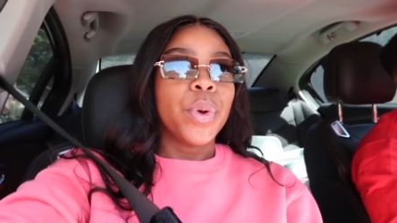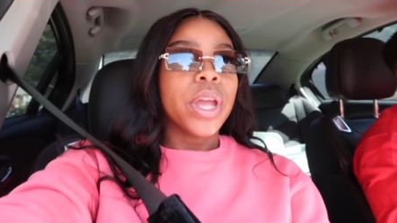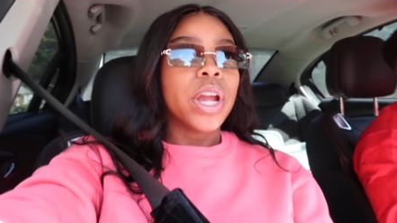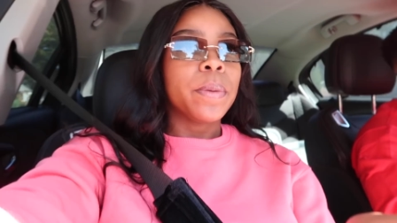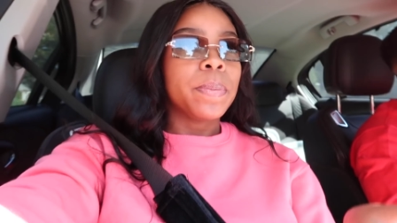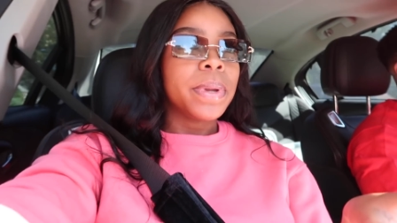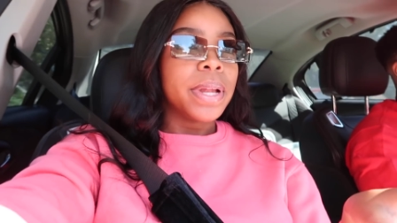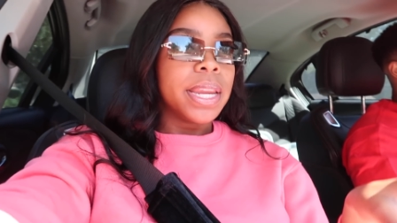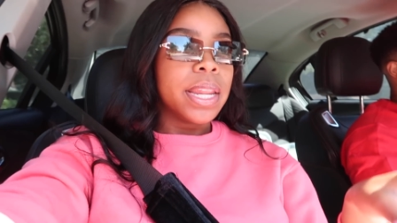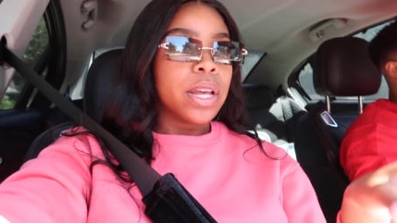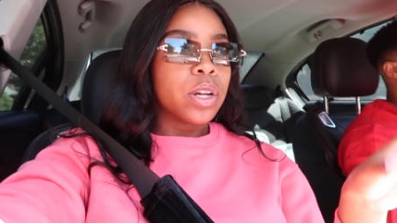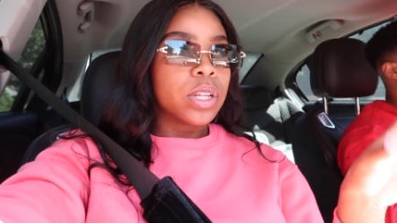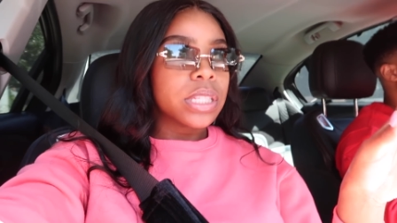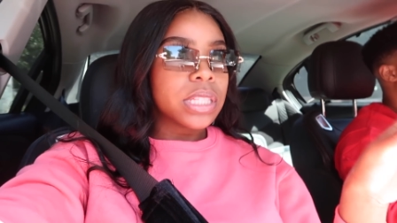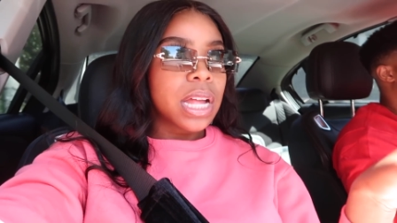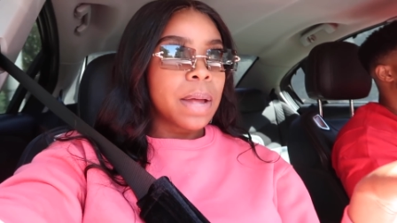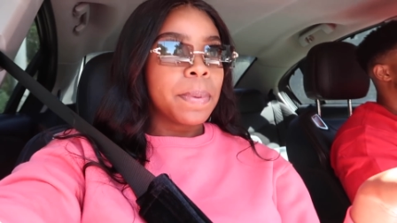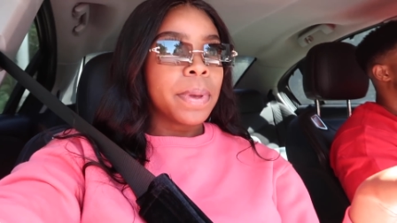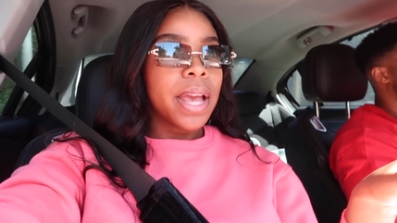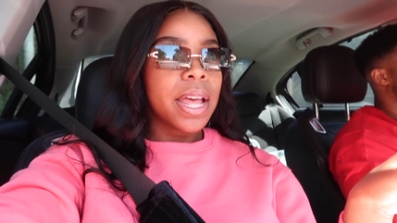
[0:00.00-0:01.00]
we are planning on
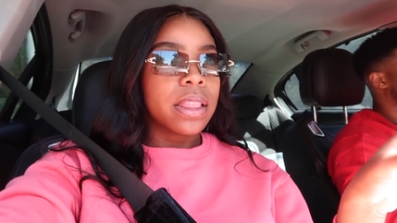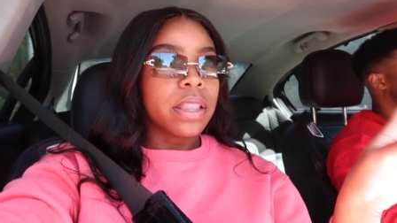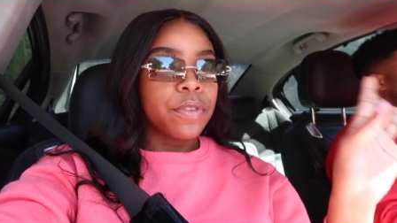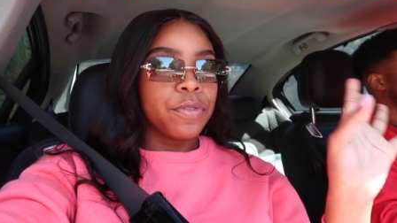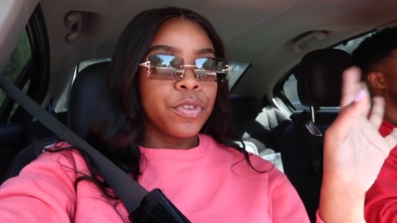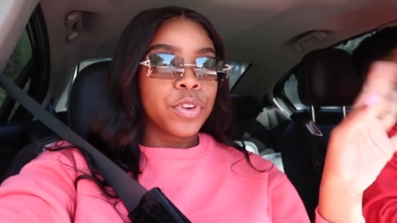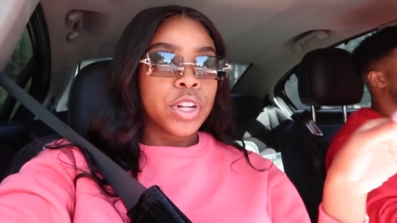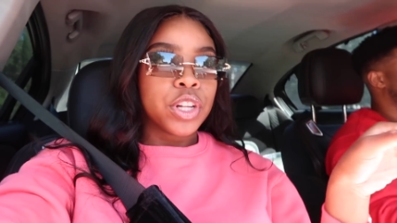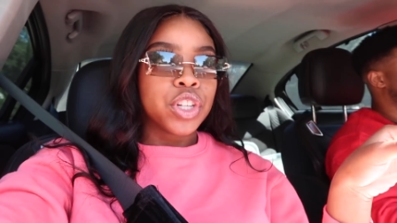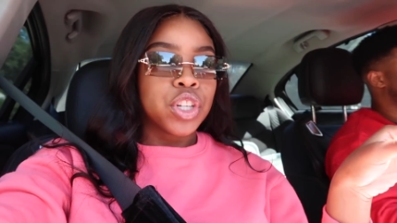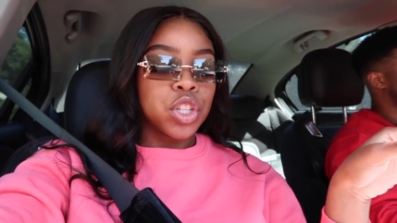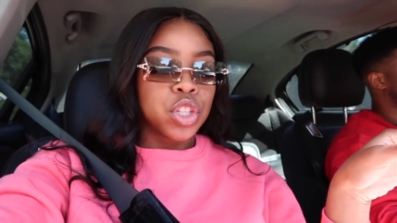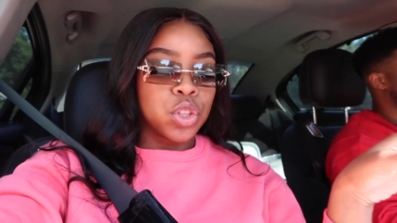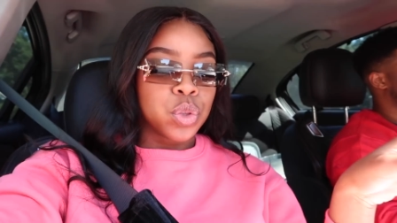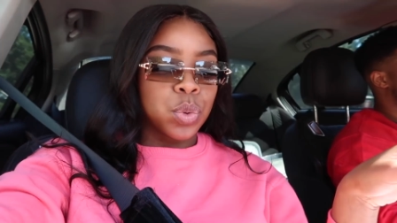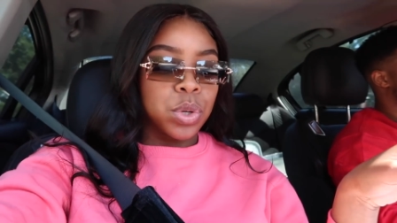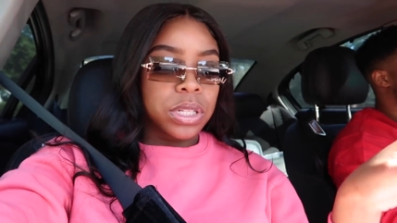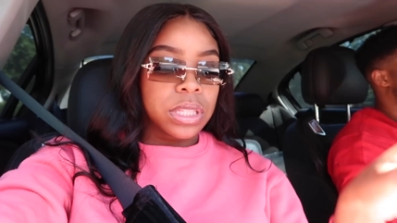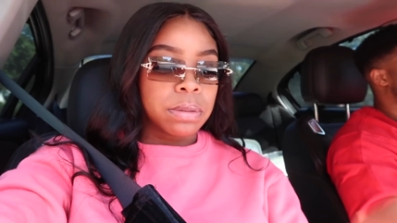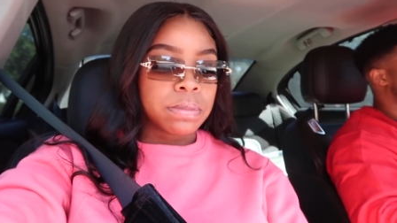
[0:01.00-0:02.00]
stopping at the furniture
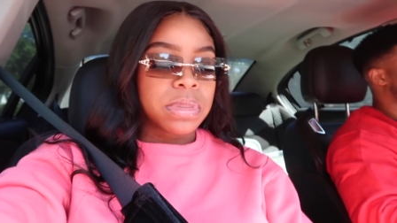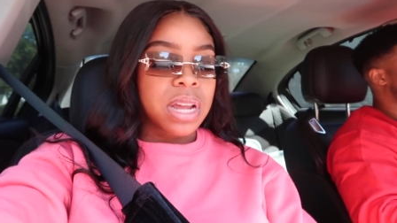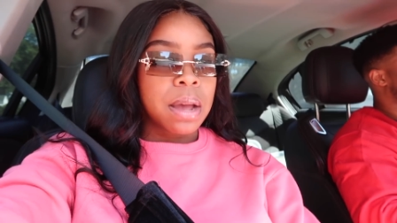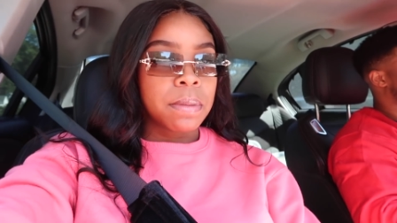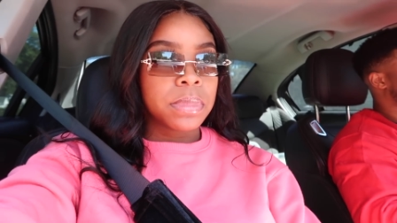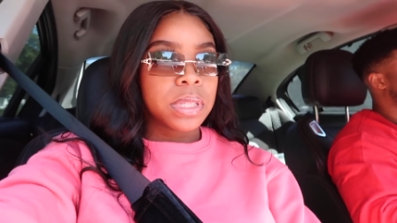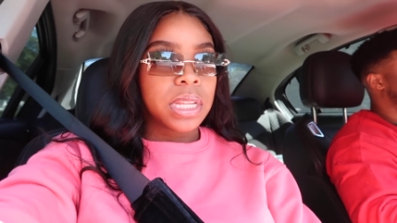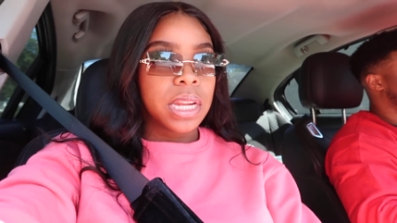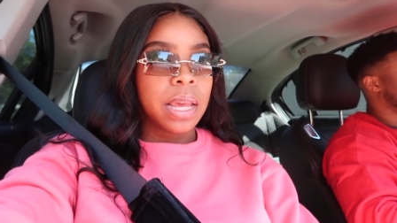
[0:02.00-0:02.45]
store sometime